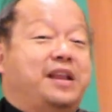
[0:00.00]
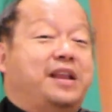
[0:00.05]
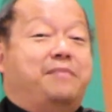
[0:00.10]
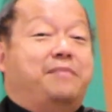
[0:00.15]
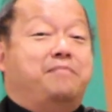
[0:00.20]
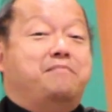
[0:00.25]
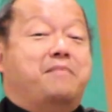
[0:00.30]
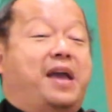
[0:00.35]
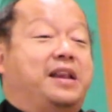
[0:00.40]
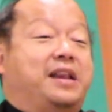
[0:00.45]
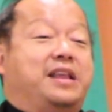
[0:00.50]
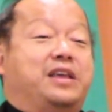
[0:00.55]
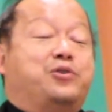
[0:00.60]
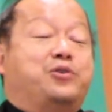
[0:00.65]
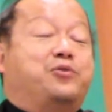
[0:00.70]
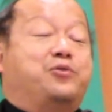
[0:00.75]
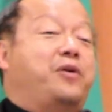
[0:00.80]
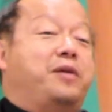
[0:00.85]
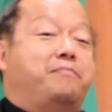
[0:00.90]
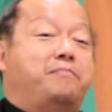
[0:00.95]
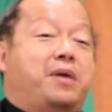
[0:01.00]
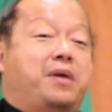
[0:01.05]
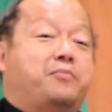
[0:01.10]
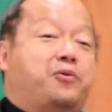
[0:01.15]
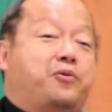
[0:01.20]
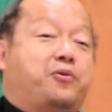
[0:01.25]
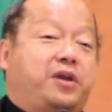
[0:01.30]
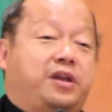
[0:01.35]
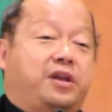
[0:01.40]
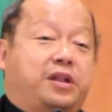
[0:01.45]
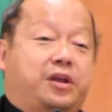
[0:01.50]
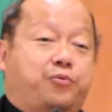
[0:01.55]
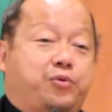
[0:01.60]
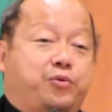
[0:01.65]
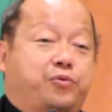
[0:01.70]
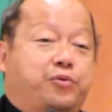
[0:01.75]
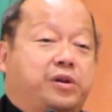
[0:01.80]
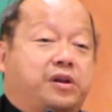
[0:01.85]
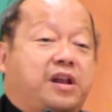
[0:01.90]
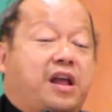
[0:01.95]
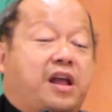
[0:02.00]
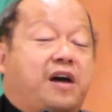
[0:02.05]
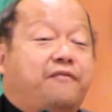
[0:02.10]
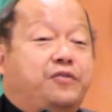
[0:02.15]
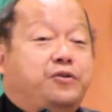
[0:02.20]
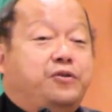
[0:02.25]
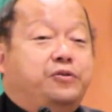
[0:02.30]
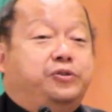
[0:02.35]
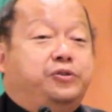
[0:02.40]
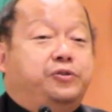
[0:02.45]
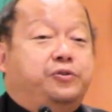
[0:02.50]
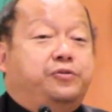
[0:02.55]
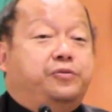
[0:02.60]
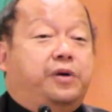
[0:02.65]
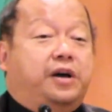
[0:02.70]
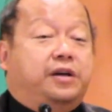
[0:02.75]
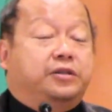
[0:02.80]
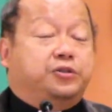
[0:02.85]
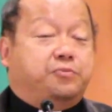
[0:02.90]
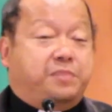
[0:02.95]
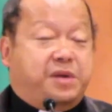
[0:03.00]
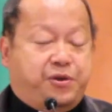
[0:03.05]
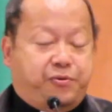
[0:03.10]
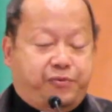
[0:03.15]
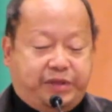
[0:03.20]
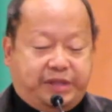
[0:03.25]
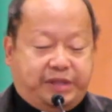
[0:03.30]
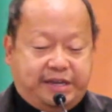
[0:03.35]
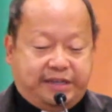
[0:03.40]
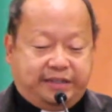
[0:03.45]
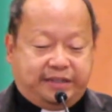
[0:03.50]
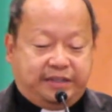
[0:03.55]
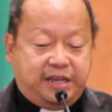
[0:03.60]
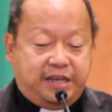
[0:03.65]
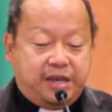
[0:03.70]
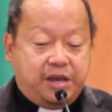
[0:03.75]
and many great memories that we would love you to be with us.